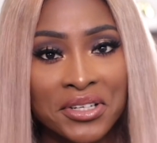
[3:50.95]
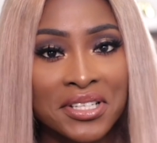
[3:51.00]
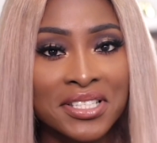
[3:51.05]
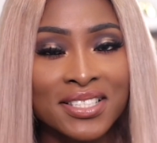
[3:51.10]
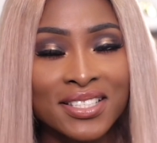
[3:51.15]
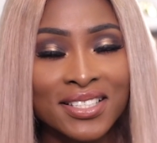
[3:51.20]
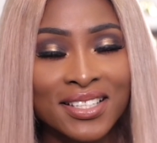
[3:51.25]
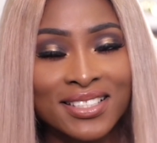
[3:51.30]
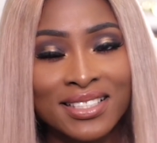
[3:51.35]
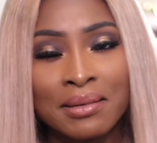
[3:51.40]

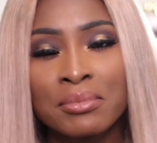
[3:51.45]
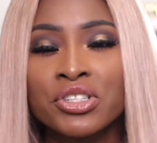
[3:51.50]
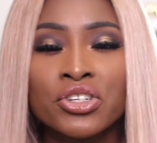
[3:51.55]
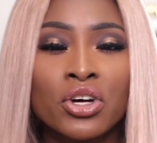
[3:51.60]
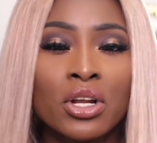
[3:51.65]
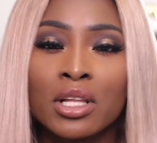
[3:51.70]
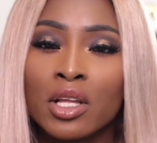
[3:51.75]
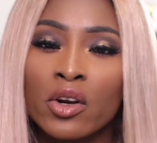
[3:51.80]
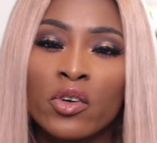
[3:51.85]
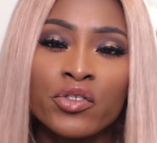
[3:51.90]
instance i'm
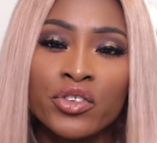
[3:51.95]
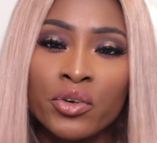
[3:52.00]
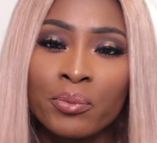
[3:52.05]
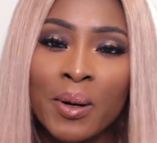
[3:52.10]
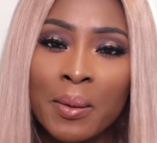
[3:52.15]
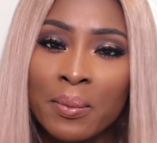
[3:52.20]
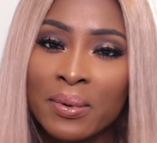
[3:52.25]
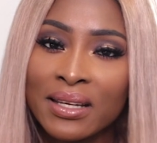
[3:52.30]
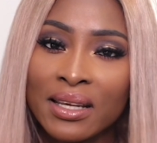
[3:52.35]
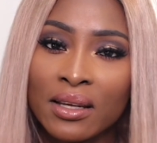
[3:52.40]
sure a lot of you
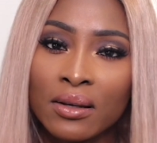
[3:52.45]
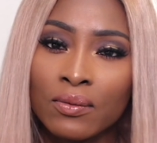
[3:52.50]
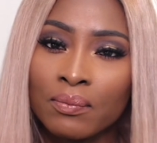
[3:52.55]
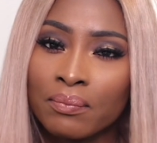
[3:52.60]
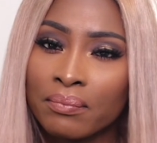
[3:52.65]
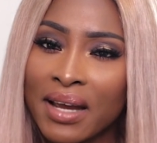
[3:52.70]
probably